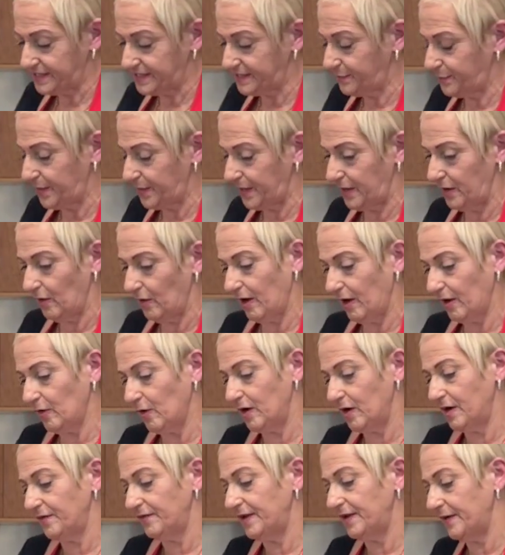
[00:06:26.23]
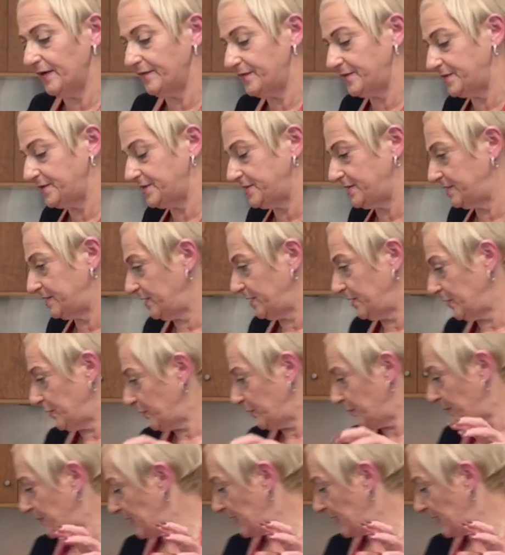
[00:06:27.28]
Now, I know when I tested the recipe,